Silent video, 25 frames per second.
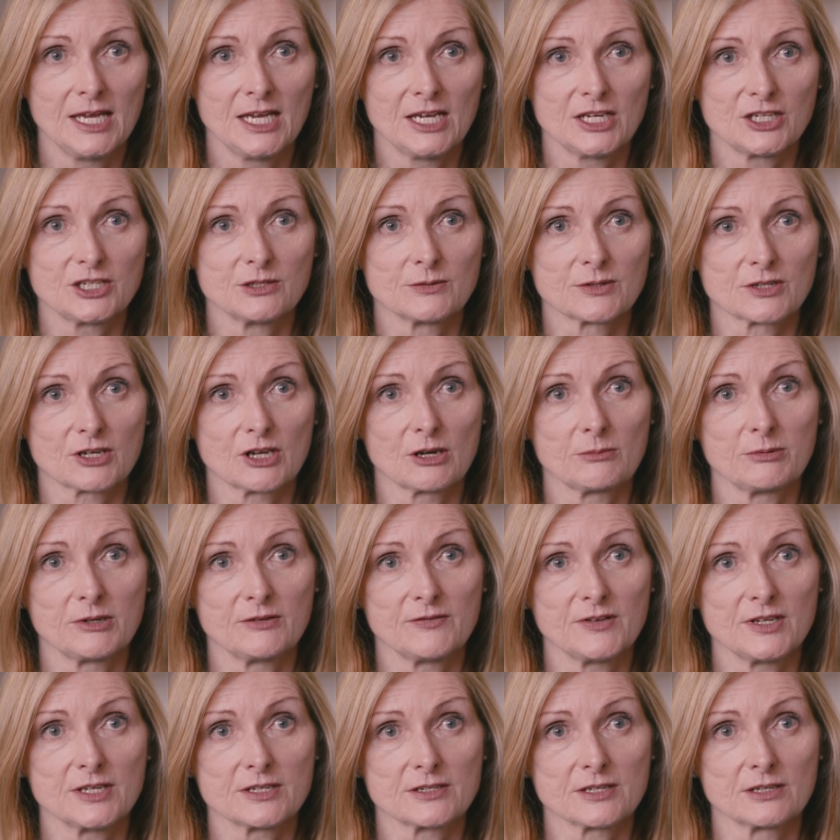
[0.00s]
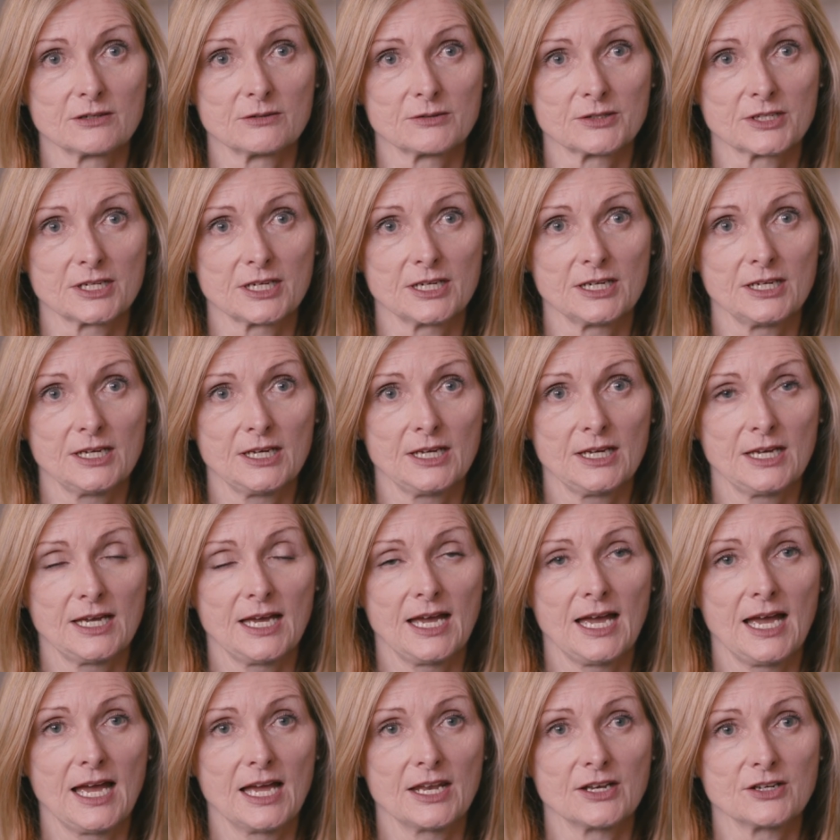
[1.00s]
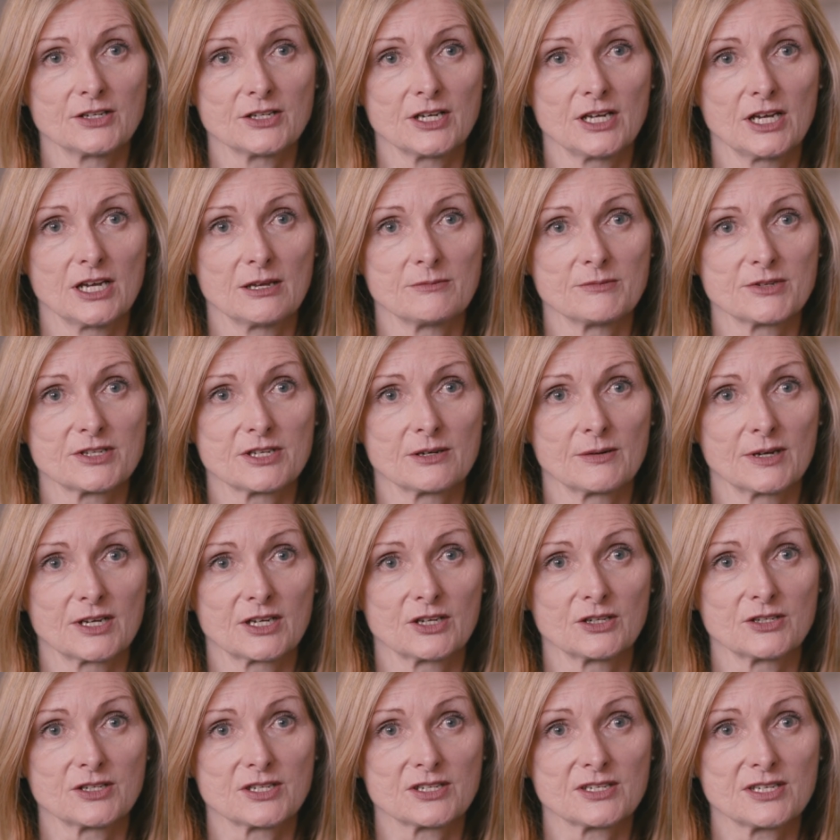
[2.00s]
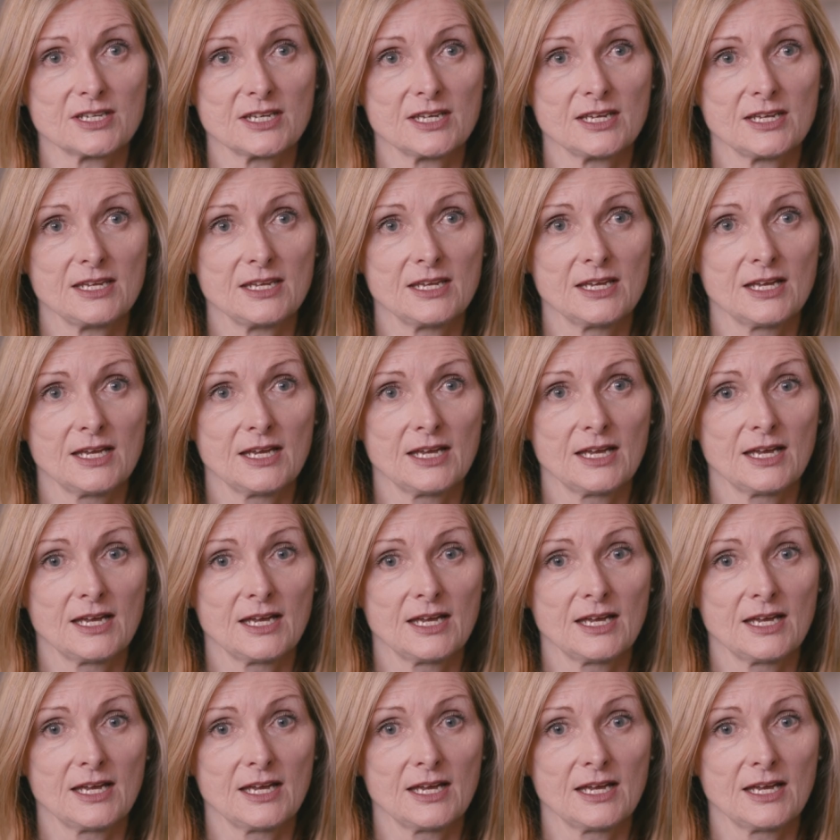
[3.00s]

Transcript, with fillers: She was a couple of years older, and um, so I could see